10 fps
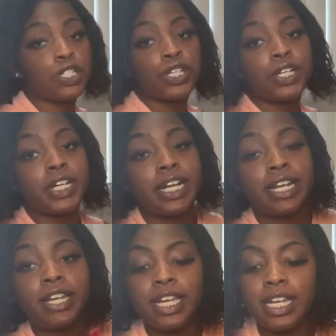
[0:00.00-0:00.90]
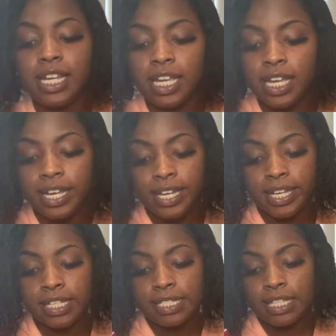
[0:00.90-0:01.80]
you're going to need
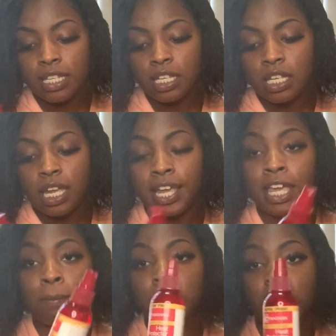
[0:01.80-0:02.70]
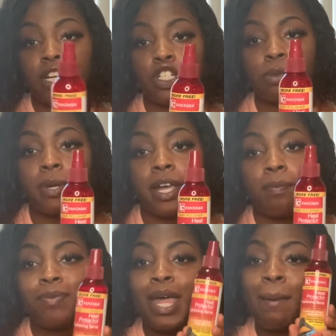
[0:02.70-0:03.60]
is heat protector
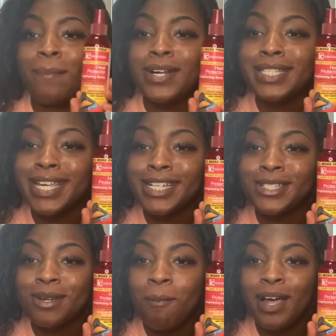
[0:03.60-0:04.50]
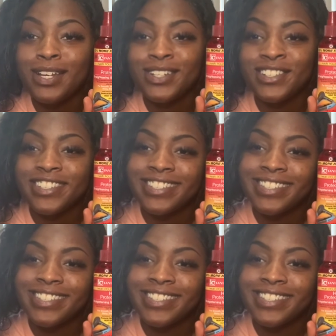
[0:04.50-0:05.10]
spray. Protect your bundles.